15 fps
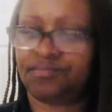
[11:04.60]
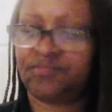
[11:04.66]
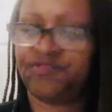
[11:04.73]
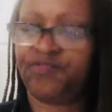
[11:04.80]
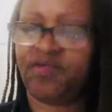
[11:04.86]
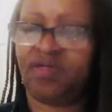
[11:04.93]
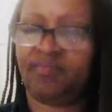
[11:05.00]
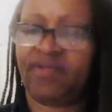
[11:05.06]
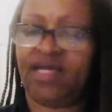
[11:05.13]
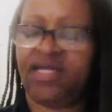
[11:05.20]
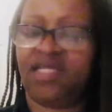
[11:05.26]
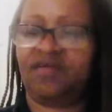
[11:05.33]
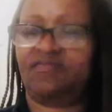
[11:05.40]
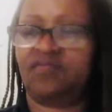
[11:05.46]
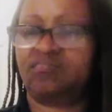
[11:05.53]
from, I
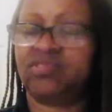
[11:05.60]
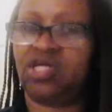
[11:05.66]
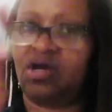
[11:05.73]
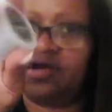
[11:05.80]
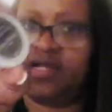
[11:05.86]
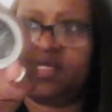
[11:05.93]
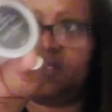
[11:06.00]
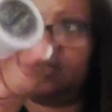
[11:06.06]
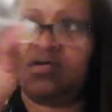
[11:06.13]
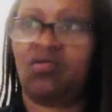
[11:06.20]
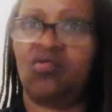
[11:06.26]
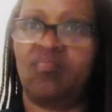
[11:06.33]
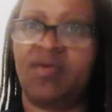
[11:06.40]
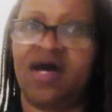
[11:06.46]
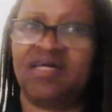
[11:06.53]
get it from Target, a
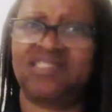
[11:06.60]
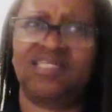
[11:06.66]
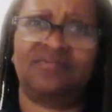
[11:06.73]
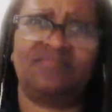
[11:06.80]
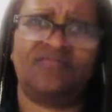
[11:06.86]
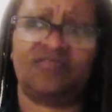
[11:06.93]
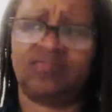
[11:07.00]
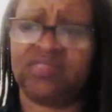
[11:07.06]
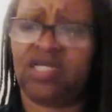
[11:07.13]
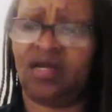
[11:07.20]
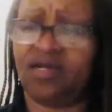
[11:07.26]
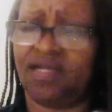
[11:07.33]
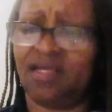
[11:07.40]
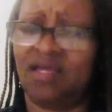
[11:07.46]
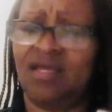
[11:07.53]
whole box of them from
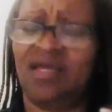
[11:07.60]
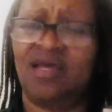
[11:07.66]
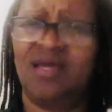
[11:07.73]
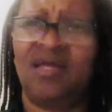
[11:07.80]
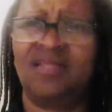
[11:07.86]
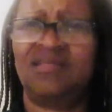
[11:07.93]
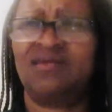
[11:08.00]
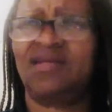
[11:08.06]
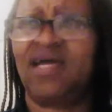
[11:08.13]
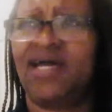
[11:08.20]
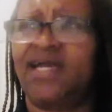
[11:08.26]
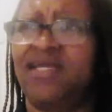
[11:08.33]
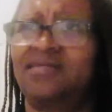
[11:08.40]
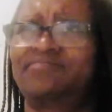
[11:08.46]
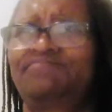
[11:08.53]
Target. They're
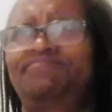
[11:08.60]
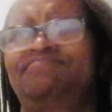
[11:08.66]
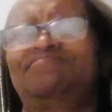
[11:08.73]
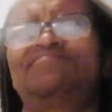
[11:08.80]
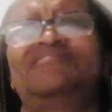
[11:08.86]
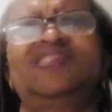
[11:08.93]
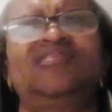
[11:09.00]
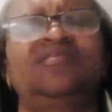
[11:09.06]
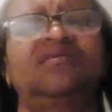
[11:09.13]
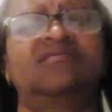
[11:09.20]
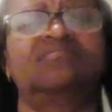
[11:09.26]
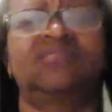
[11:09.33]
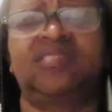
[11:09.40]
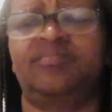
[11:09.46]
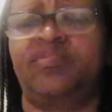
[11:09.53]
like, you
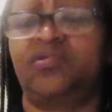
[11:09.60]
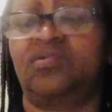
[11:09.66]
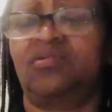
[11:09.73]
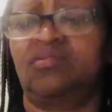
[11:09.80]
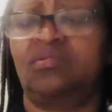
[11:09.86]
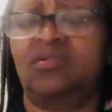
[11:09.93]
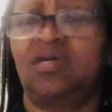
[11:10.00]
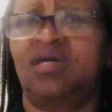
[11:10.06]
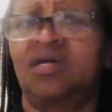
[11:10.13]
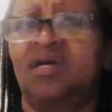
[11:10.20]
know, typical